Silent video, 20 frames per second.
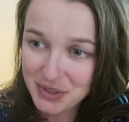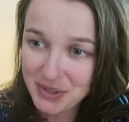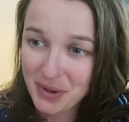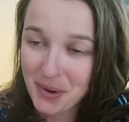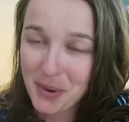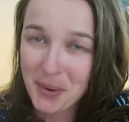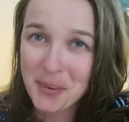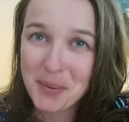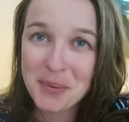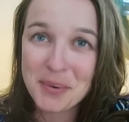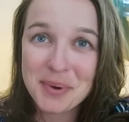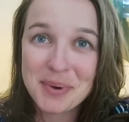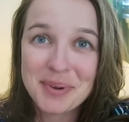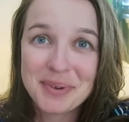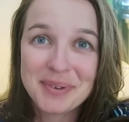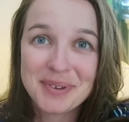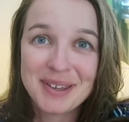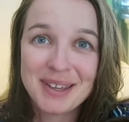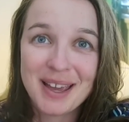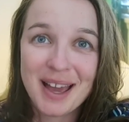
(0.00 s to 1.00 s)
so
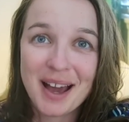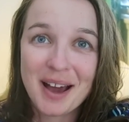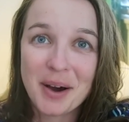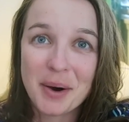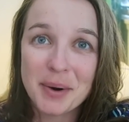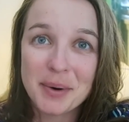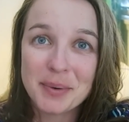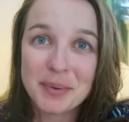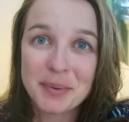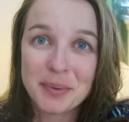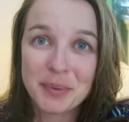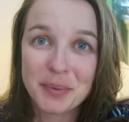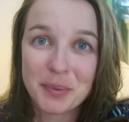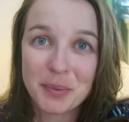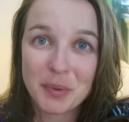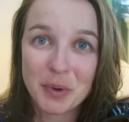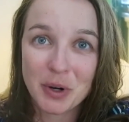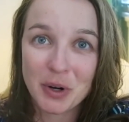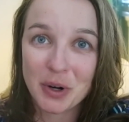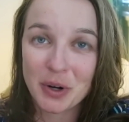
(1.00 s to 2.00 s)
yeah,
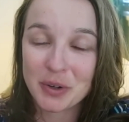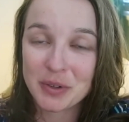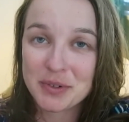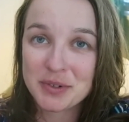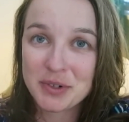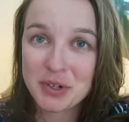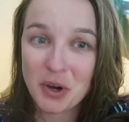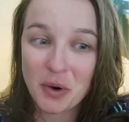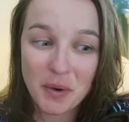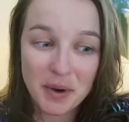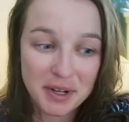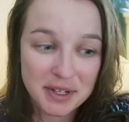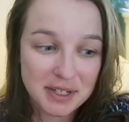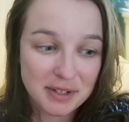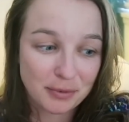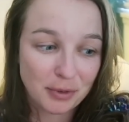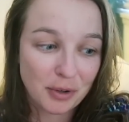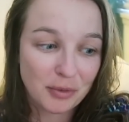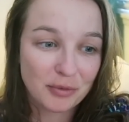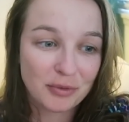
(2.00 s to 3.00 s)
we're going a
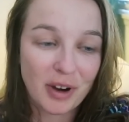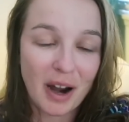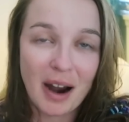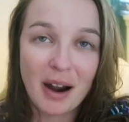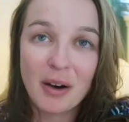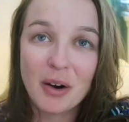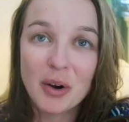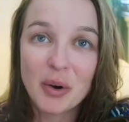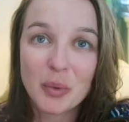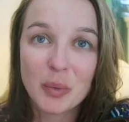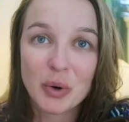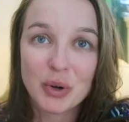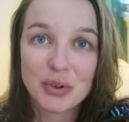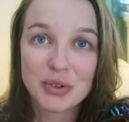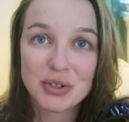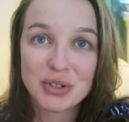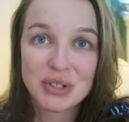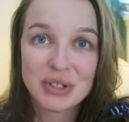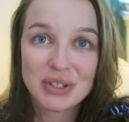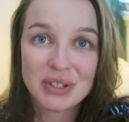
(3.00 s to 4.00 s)
different route. We're
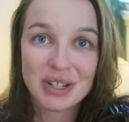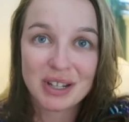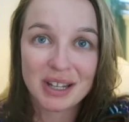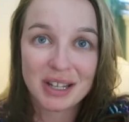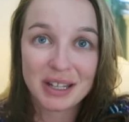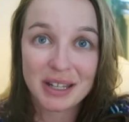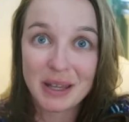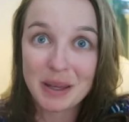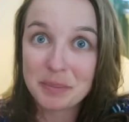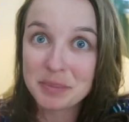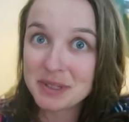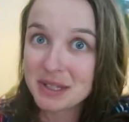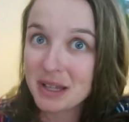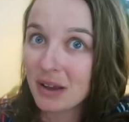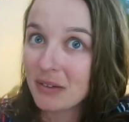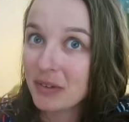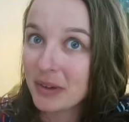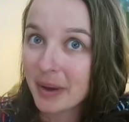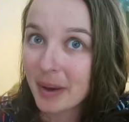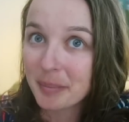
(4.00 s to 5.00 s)
just gonna keep
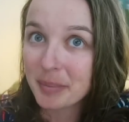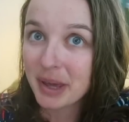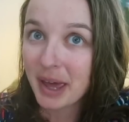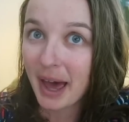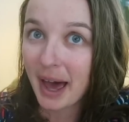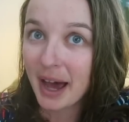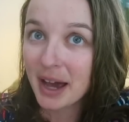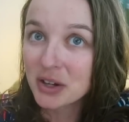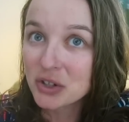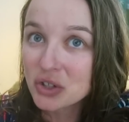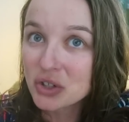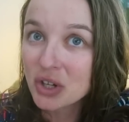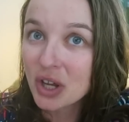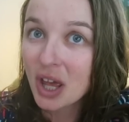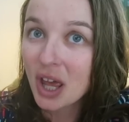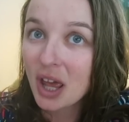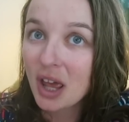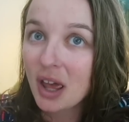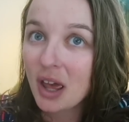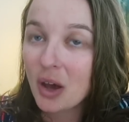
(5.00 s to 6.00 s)
saving up cash
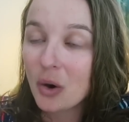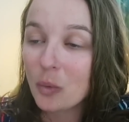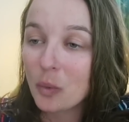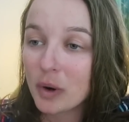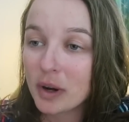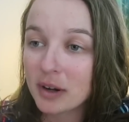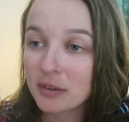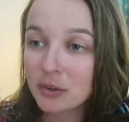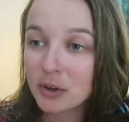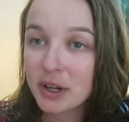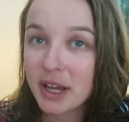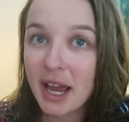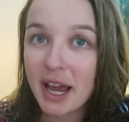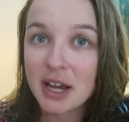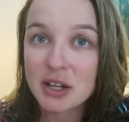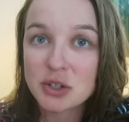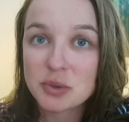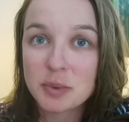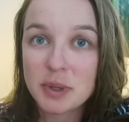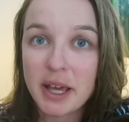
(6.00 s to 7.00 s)
whatever
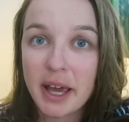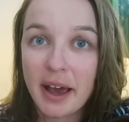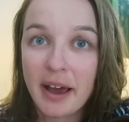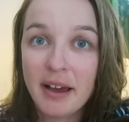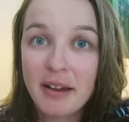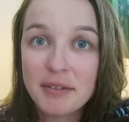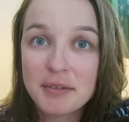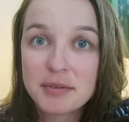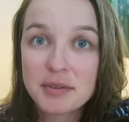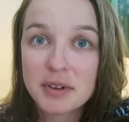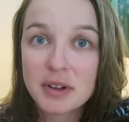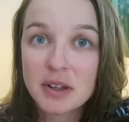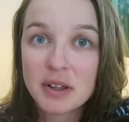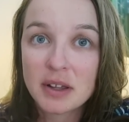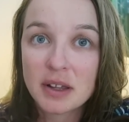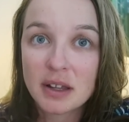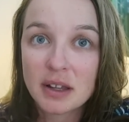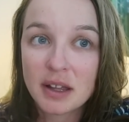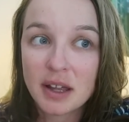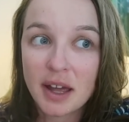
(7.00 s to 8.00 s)
cash we have
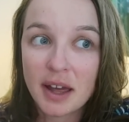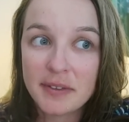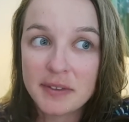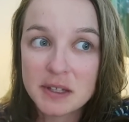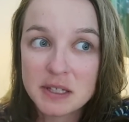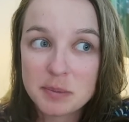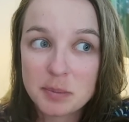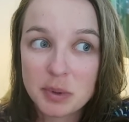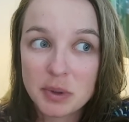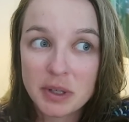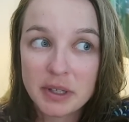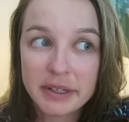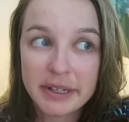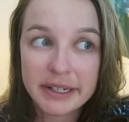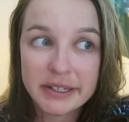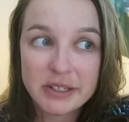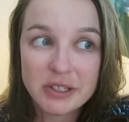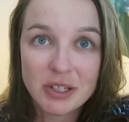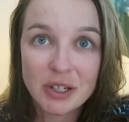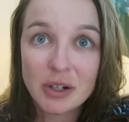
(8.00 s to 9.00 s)
at this point
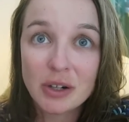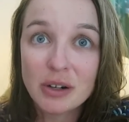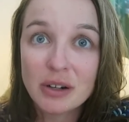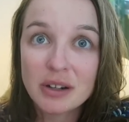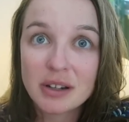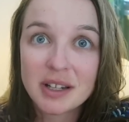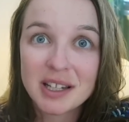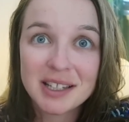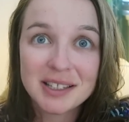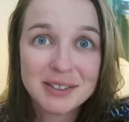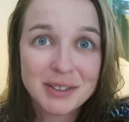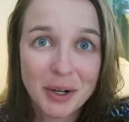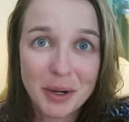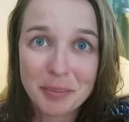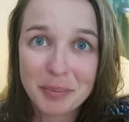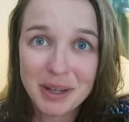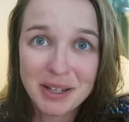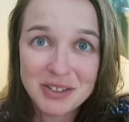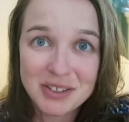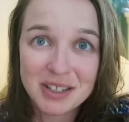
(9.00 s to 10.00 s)
next year is
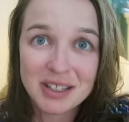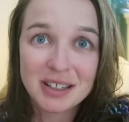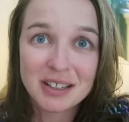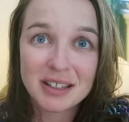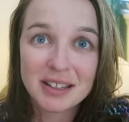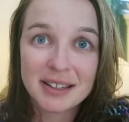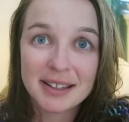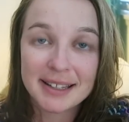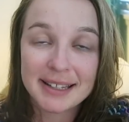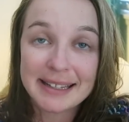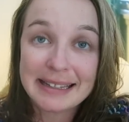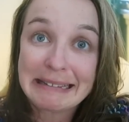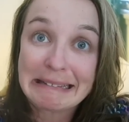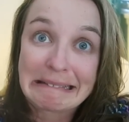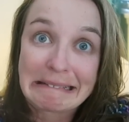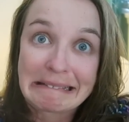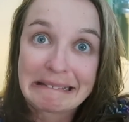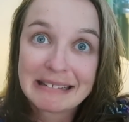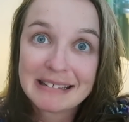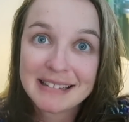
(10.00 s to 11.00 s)
our budget. Like
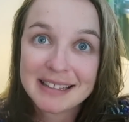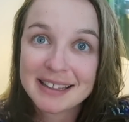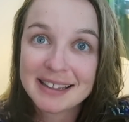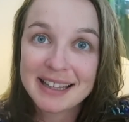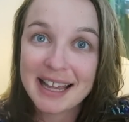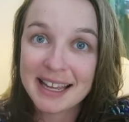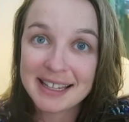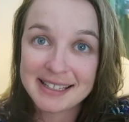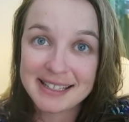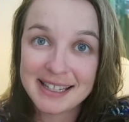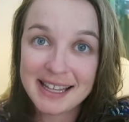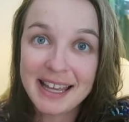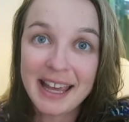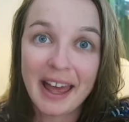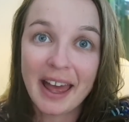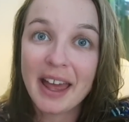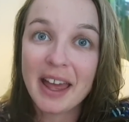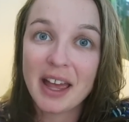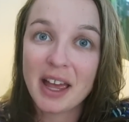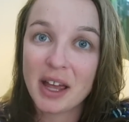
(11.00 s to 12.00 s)
that's
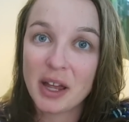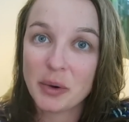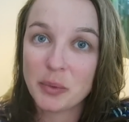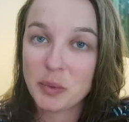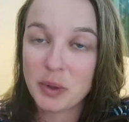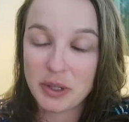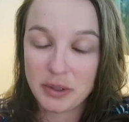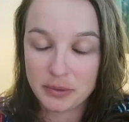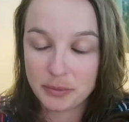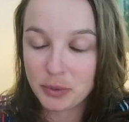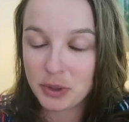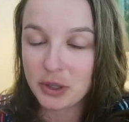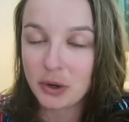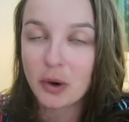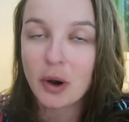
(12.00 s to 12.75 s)
it. And we, we